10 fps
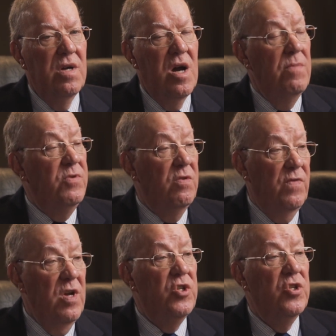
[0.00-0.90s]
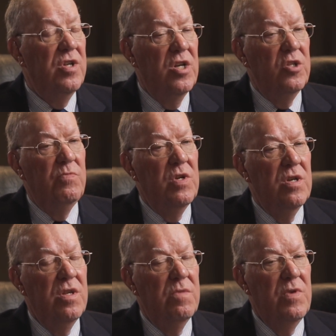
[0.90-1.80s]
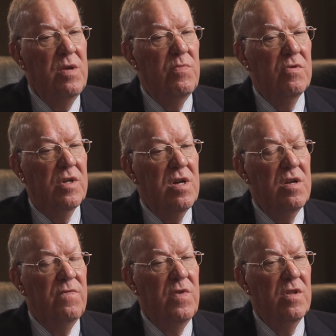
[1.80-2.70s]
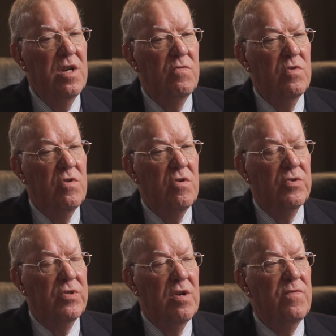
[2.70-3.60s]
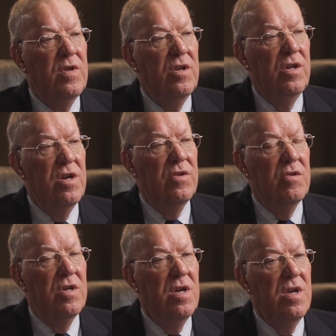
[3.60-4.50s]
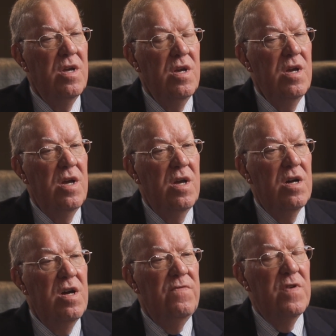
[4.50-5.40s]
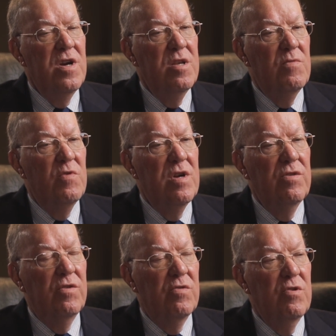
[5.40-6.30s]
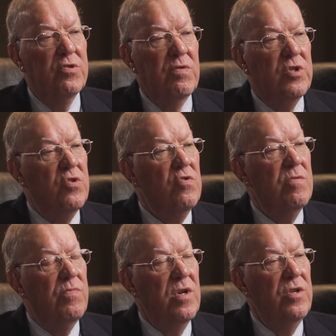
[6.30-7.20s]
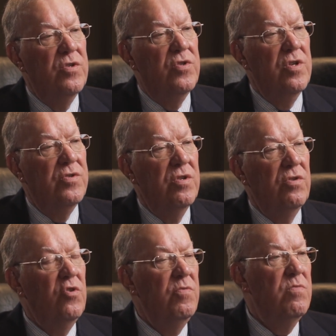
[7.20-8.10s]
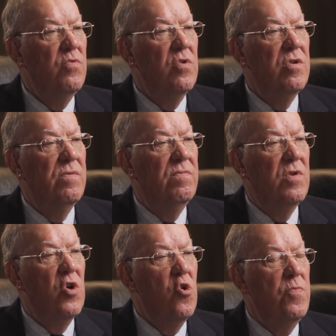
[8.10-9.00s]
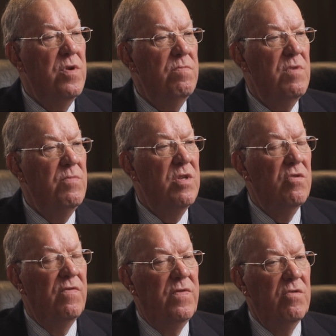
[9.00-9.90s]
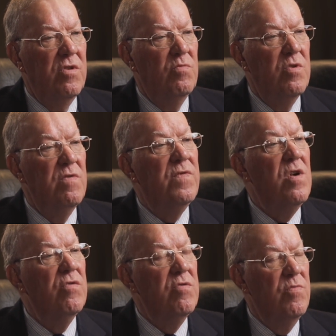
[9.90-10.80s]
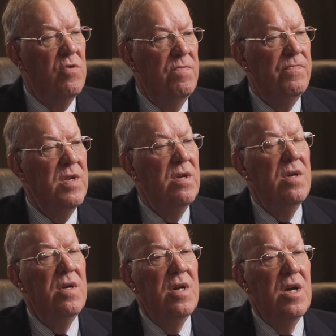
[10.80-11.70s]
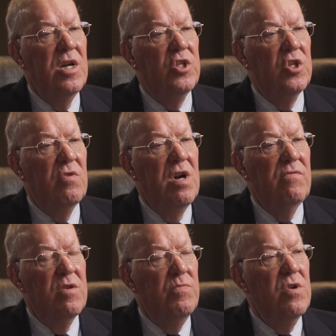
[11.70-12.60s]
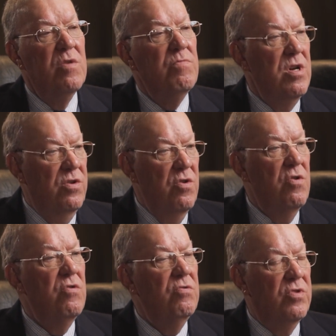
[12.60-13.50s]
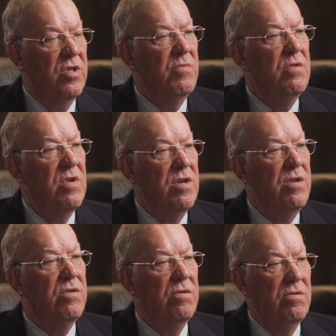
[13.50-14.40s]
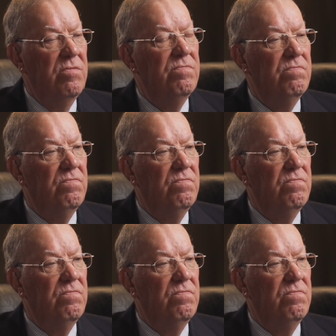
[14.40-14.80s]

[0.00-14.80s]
observation has been that people are kind of feeling like we're all suffering together, and I find them around the grocery store and places just a little bit more open. Maybe they're feeling a little more vulnerable, and so I want to be on my toes to be ready to